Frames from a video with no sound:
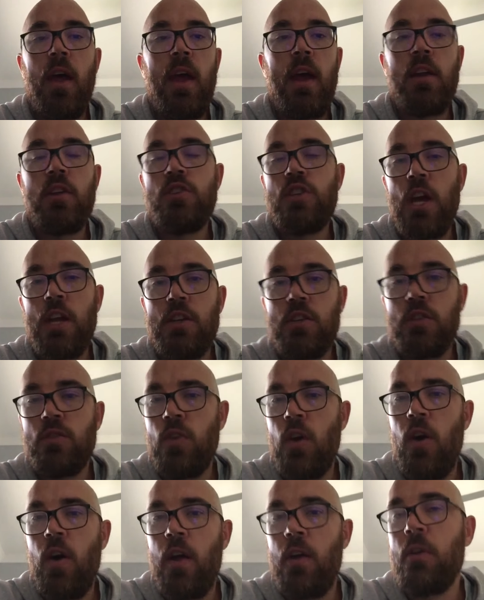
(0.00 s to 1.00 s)
how to change a
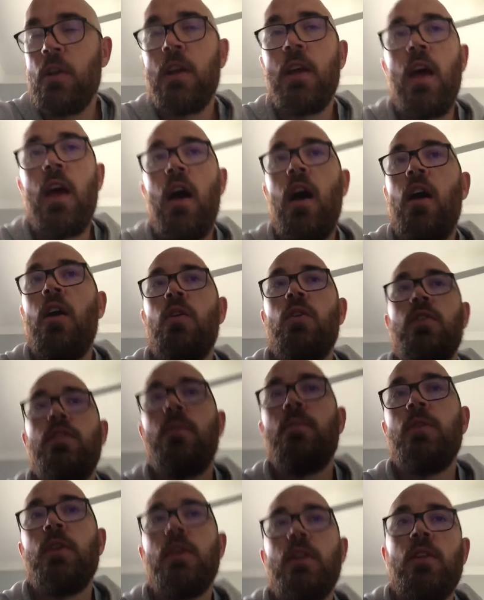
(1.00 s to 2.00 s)
tyre on a car or
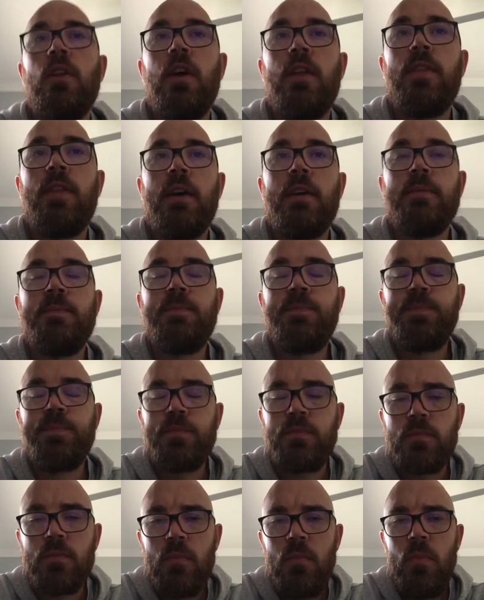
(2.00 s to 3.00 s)
something like that.
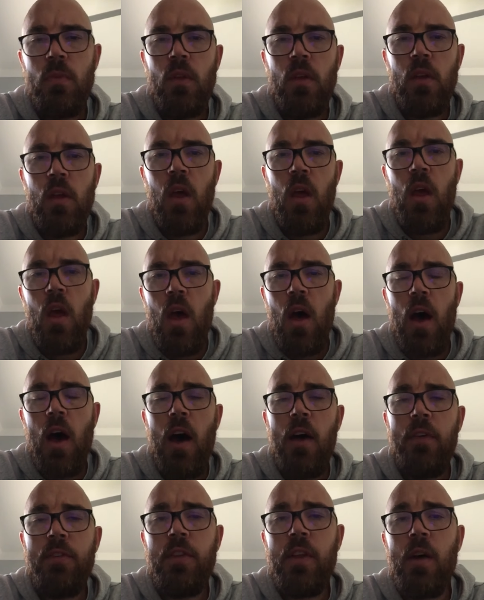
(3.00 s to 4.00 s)

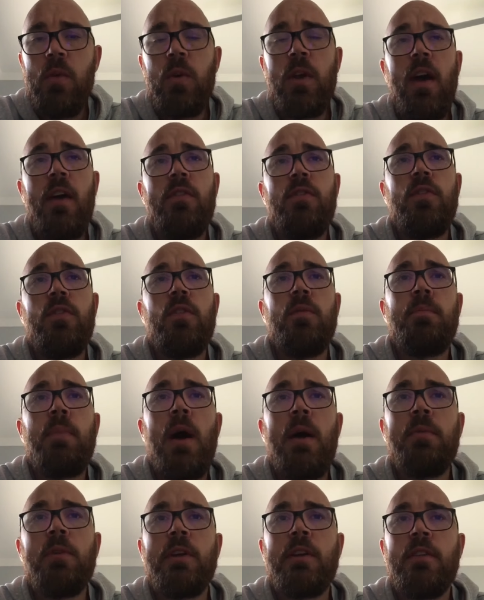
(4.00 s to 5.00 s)
After that, we have
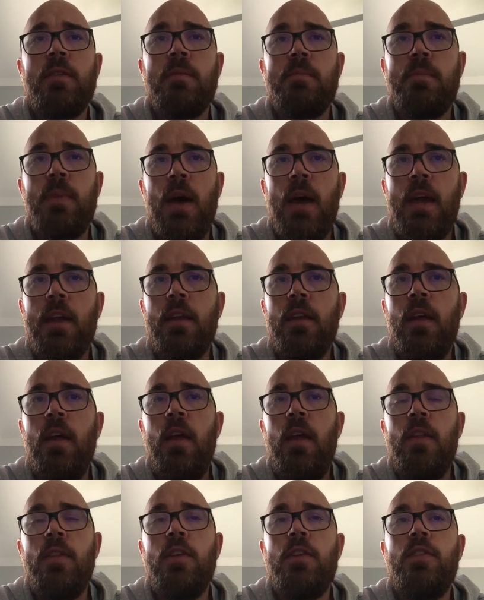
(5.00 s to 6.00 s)
public debate.
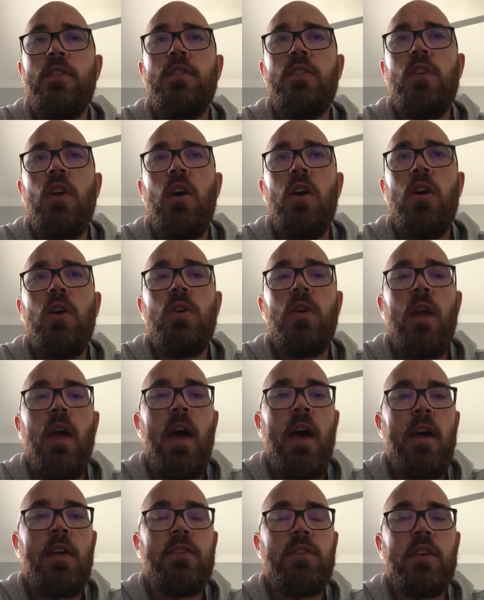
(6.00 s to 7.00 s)
This is known
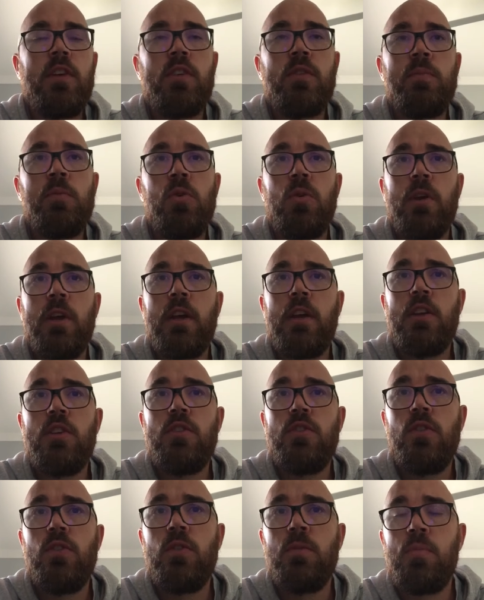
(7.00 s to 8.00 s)
as exploring
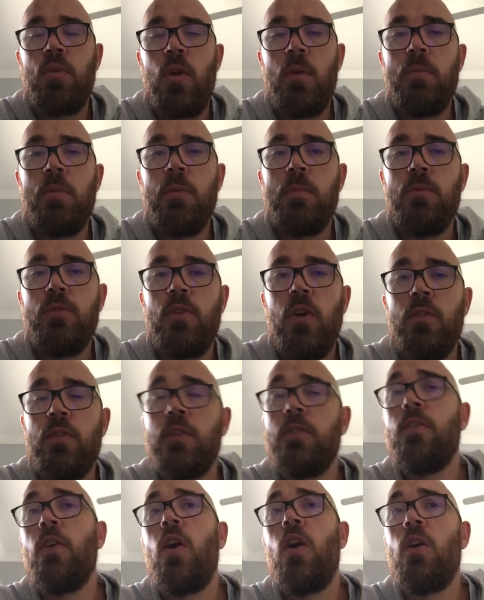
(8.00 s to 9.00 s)
issues and problem
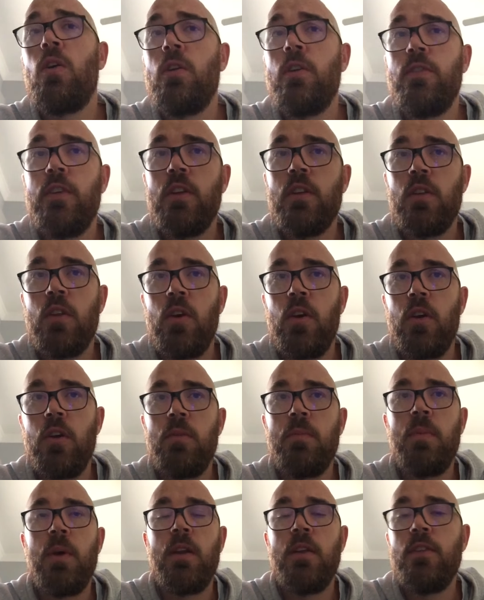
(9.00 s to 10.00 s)
solving for oracy
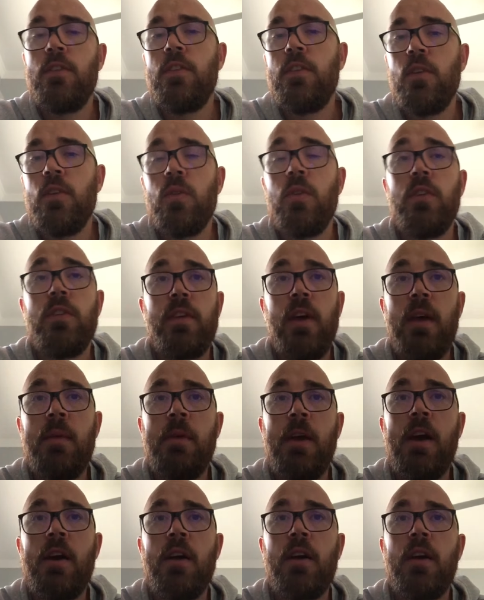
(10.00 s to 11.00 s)
alone, but it's still the
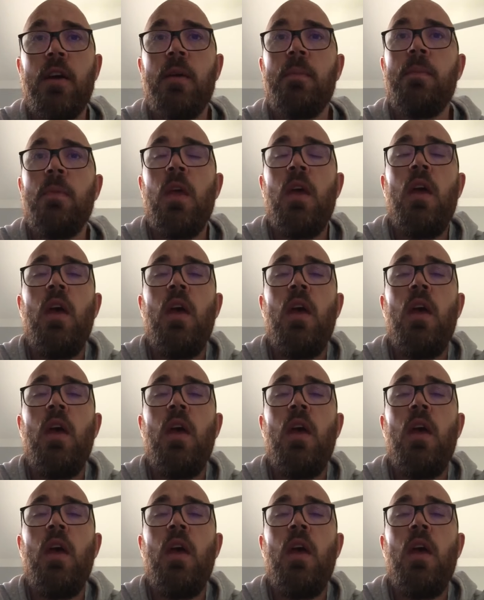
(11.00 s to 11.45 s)
same outcome.